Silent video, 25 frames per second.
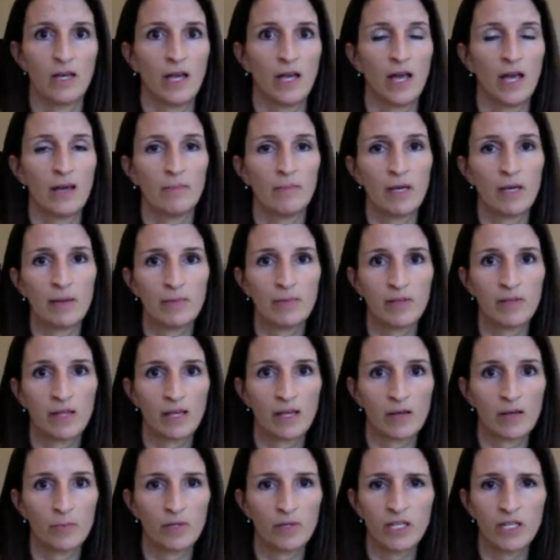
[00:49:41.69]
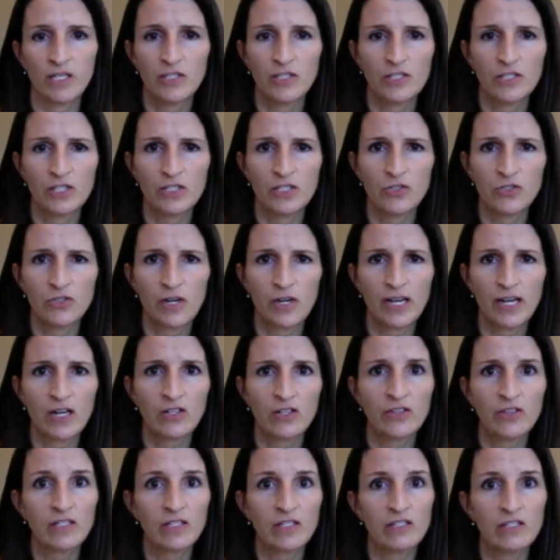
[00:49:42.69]
It may be that, but it shouldn't dry out
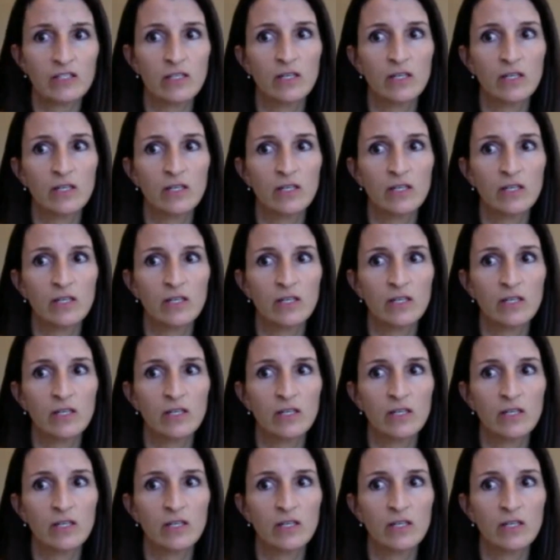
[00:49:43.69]
unless